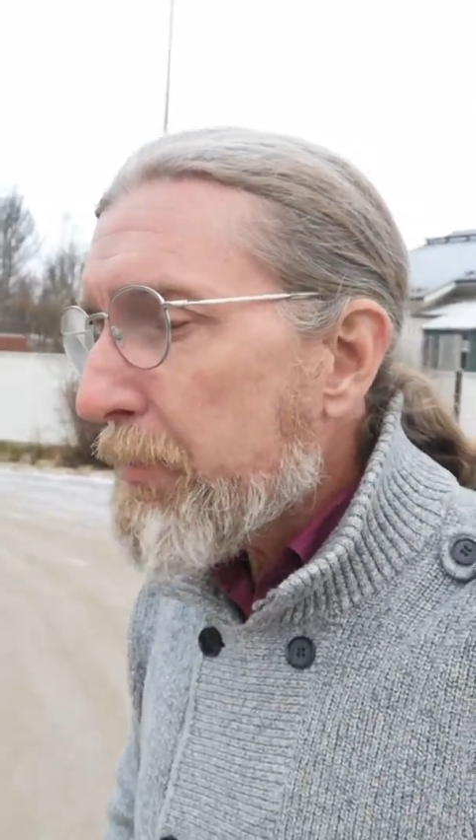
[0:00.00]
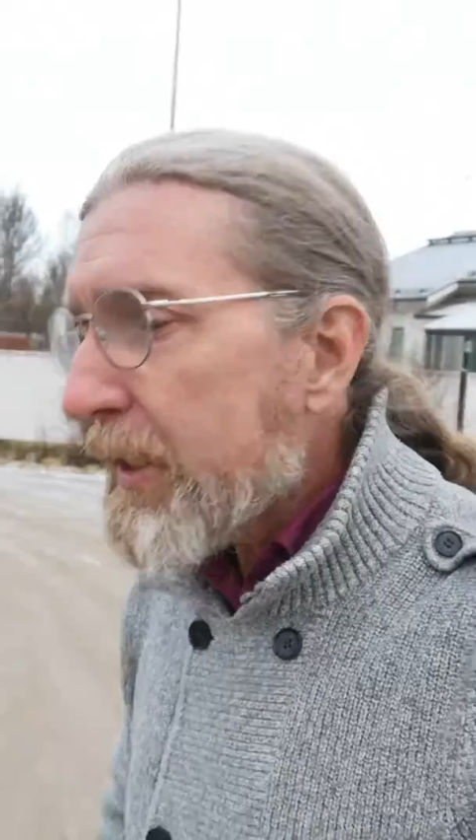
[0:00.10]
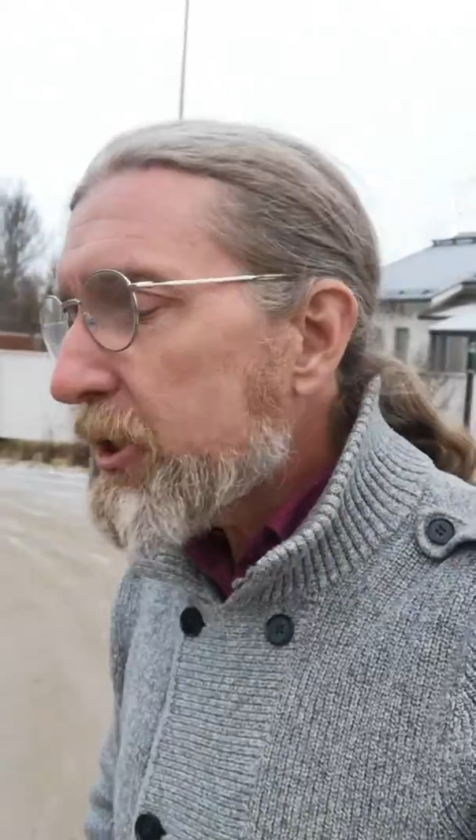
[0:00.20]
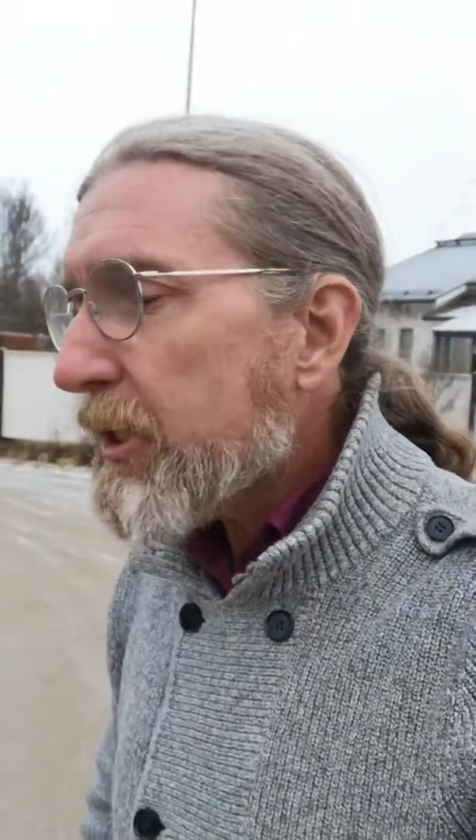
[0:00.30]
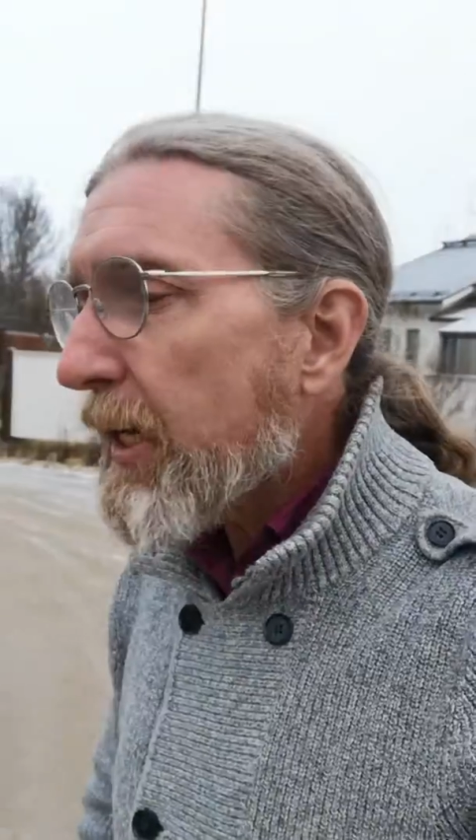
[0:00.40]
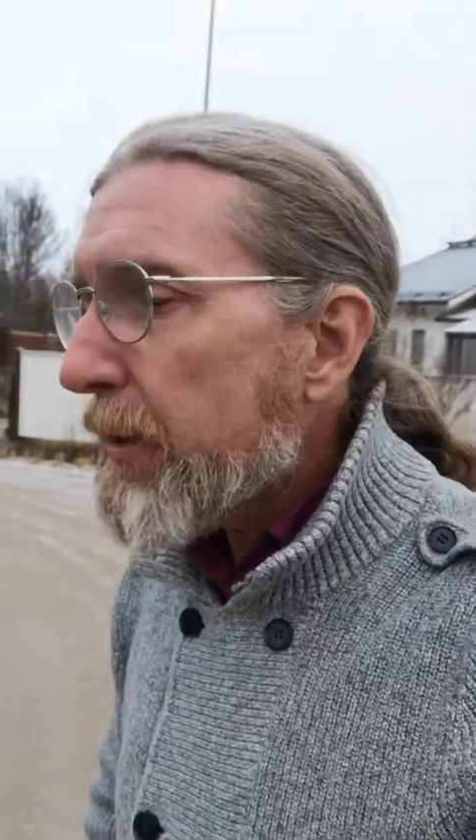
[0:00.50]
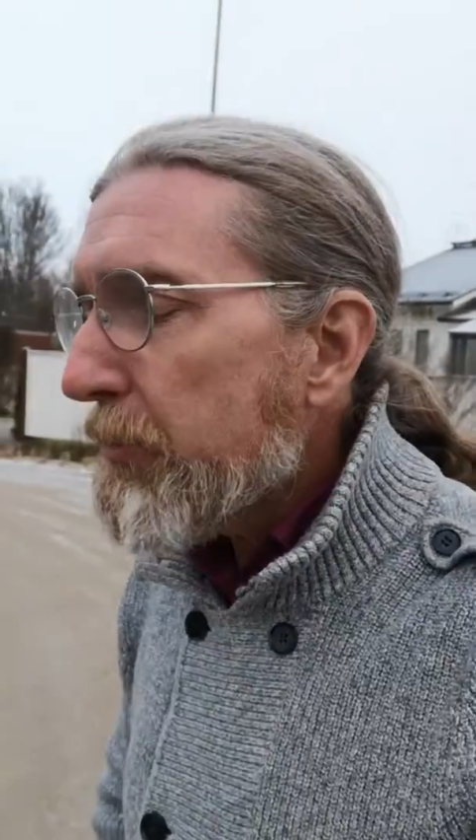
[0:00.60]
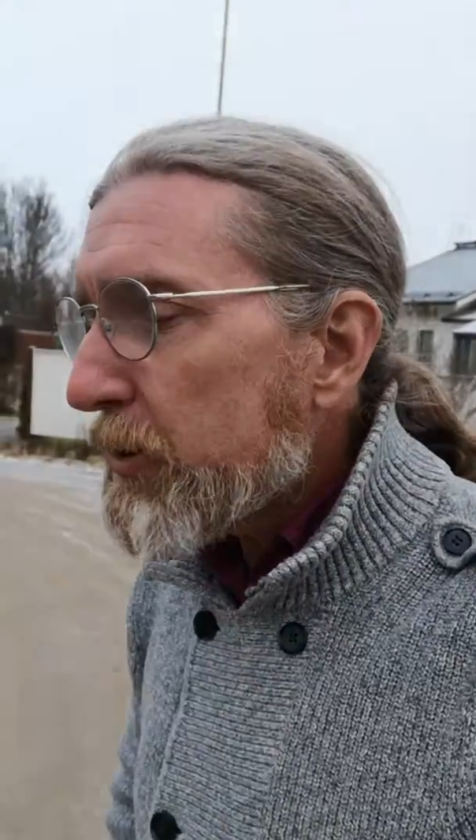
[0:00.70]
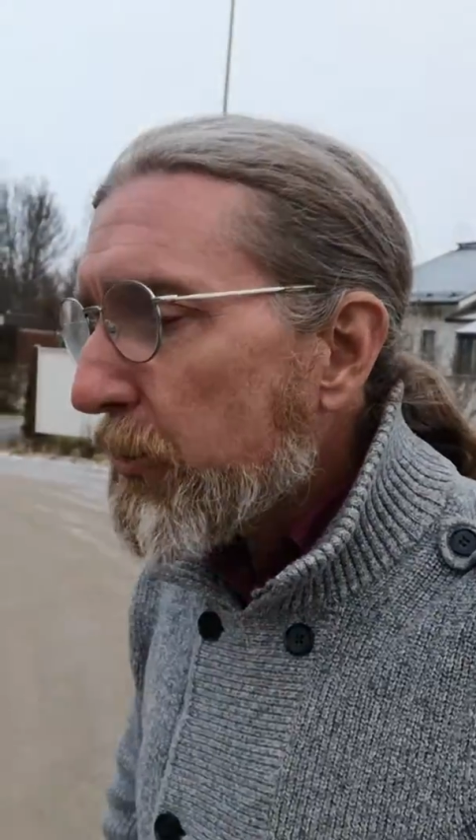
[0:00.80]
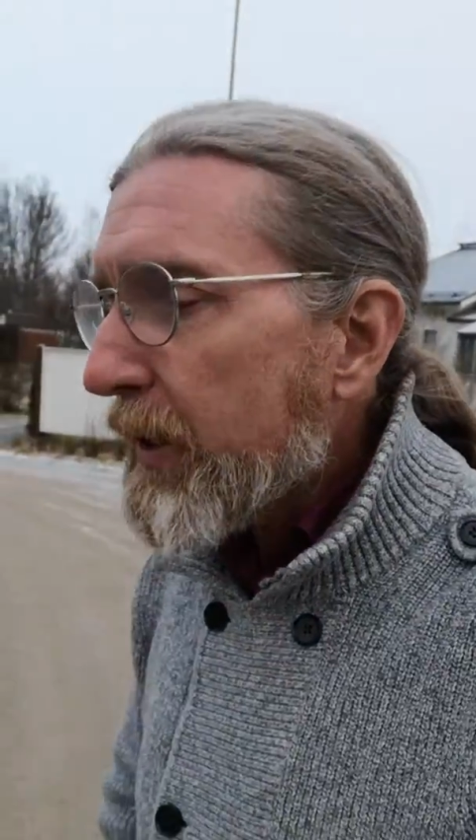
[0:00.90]
be shared
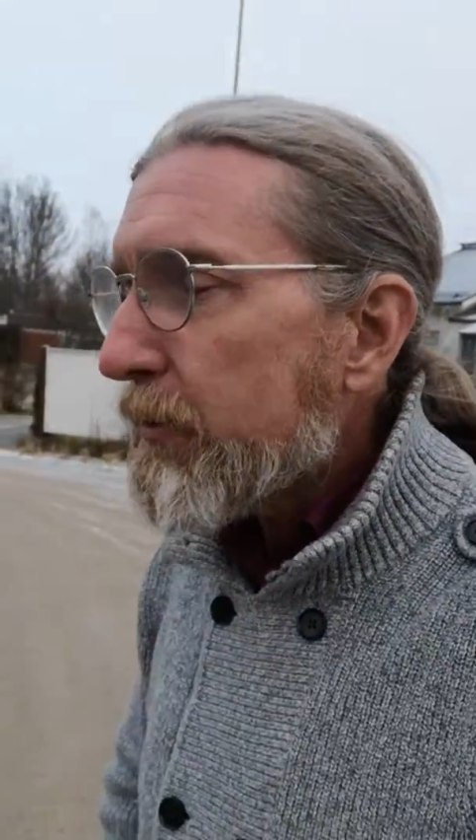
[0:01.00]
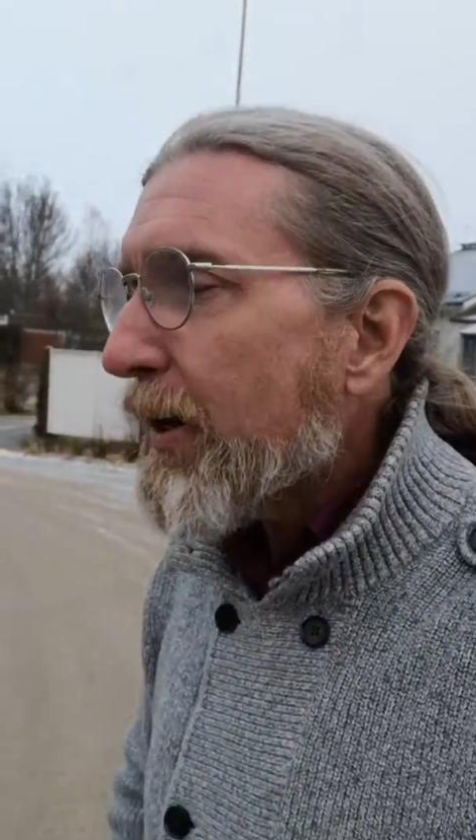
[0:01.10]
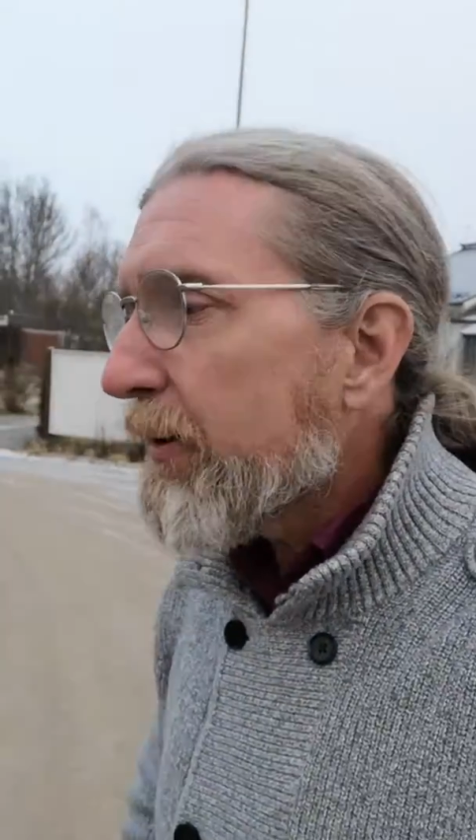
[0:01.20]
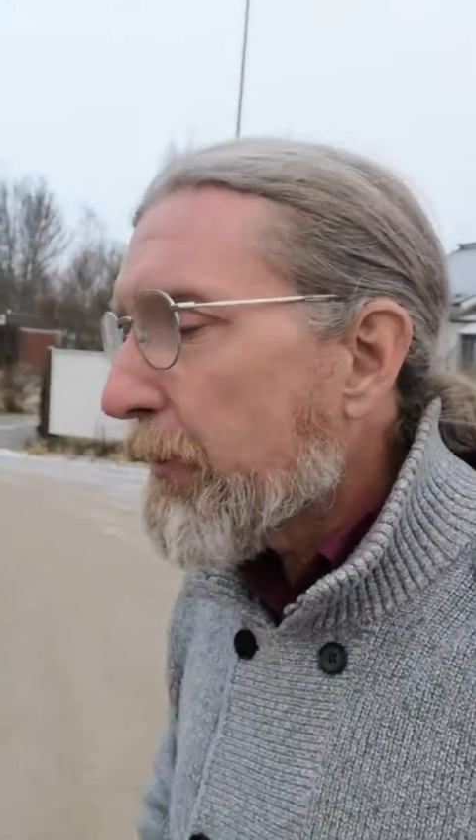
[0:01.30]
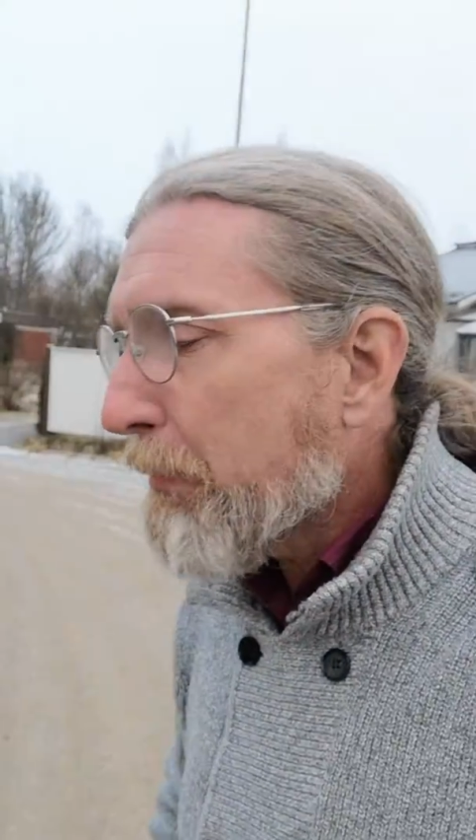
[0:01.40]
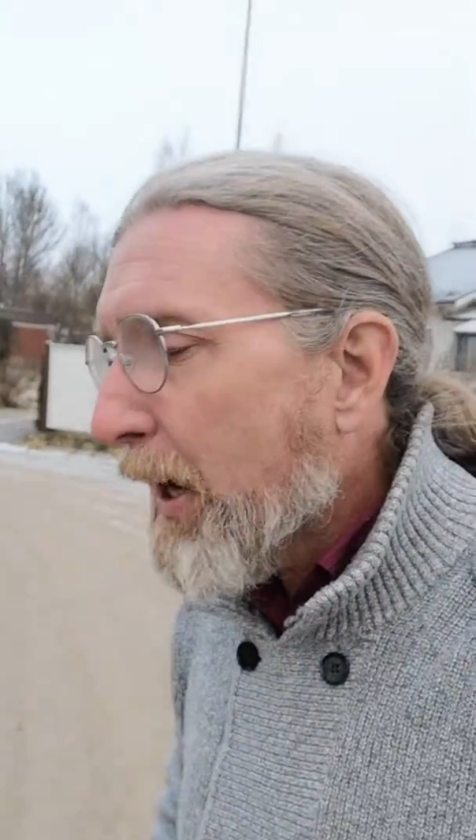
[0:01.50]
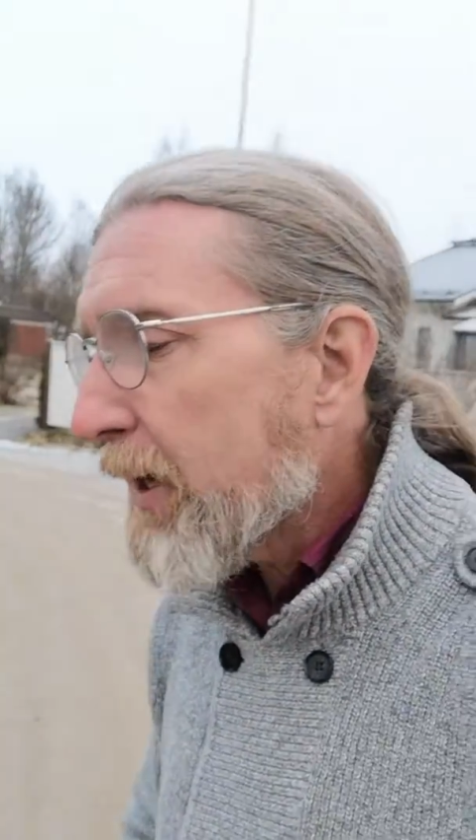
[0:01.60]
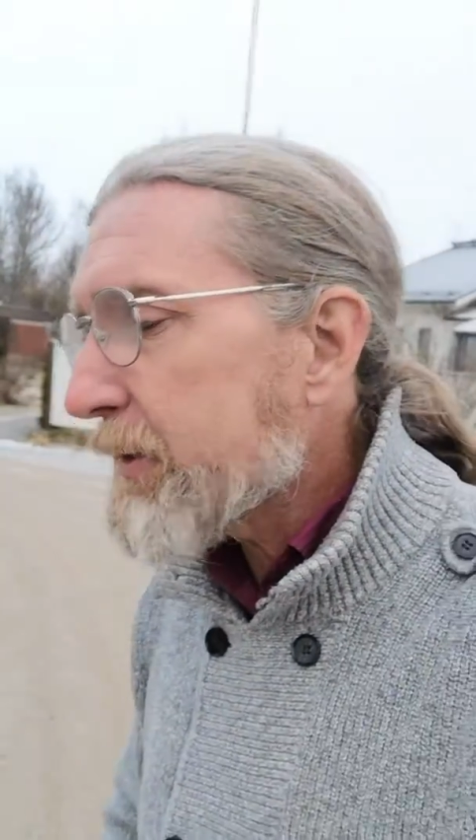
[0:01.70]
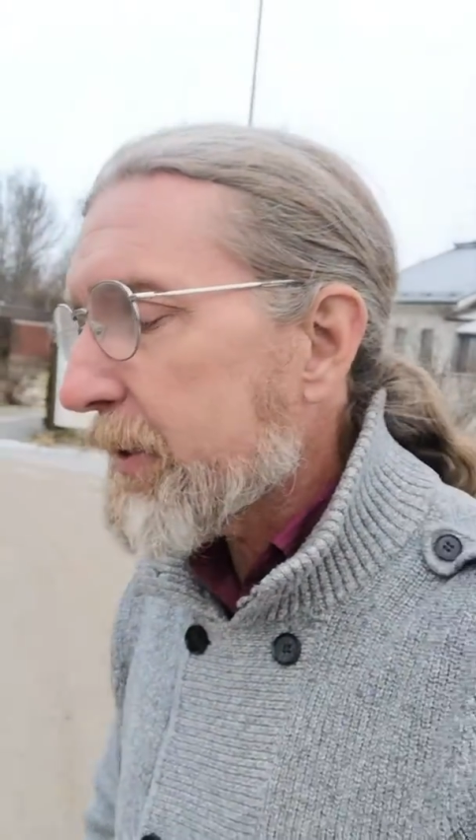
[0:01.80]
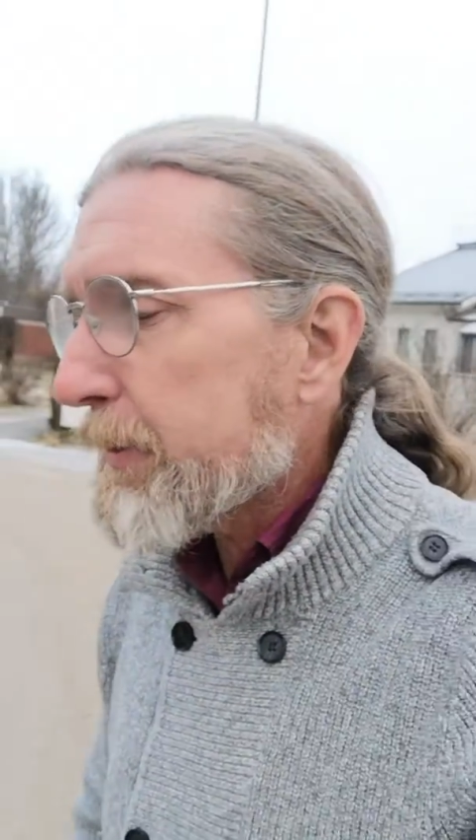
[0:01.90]
between relevant
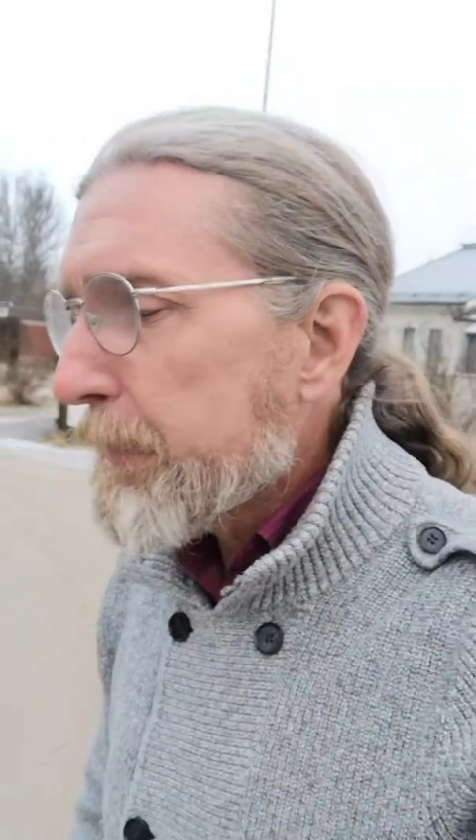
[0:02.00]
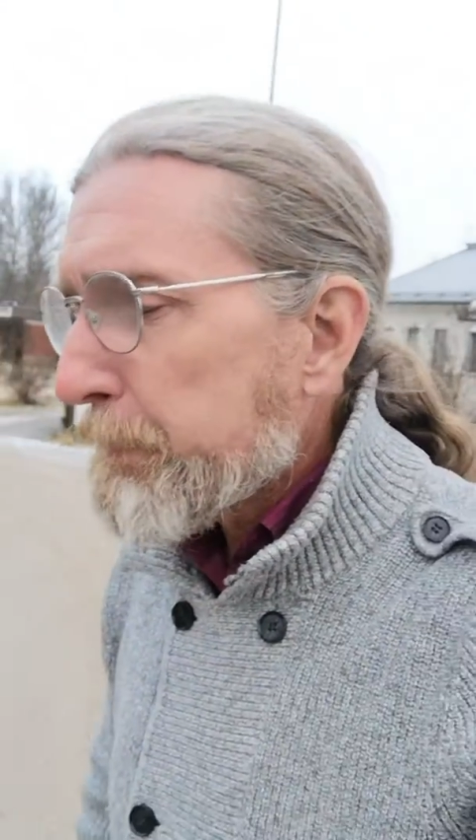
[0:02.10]
parties.